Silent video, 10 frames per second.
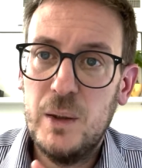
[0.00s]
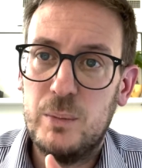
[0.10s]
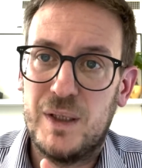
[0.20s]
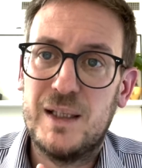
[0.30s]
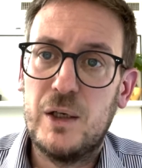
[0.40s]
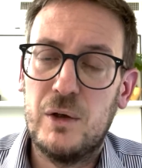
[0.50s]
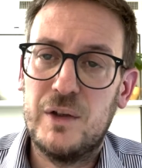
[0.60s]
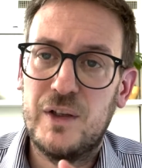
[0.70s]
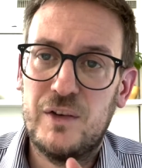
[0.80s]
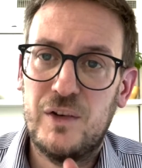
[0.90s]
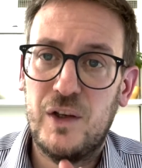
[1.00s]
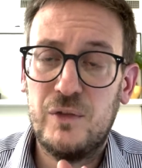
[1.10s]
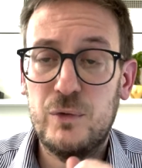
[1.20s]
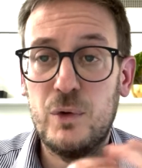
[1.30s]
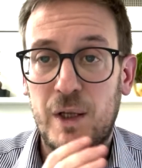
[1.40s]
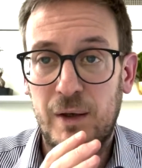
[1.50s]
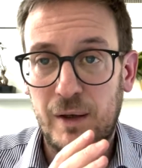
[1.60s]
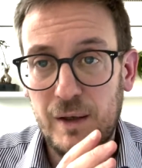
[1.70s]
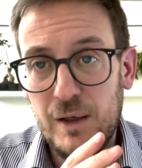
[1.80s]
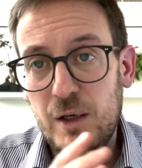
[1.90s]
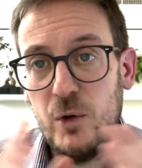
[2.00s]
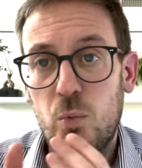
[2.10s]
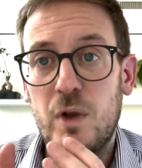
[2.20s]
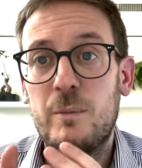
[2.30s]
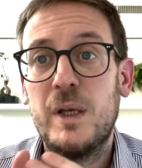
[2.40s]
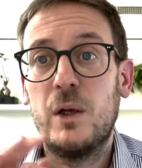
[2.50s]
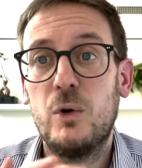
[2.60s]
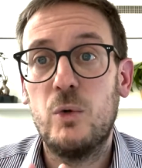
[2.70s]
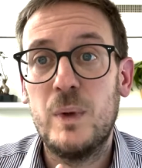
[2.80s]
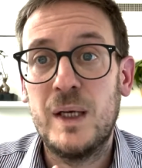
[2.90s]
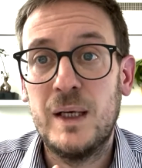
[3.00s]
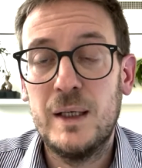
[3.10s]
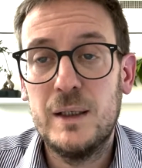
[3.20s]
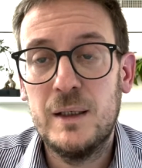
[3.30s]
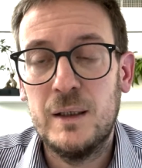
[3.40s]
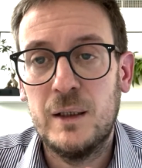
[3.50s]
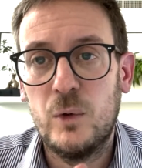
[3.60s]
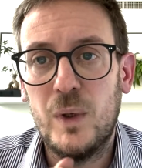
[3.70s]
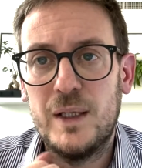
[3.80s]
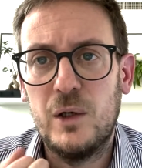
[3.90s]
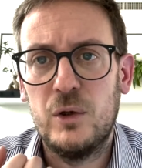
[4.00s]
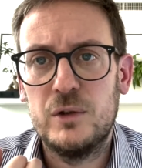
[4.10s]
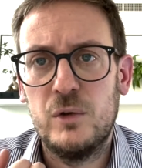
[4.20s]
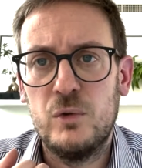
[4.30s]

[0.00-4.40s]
particularly successful, and we have been growing quite a lot,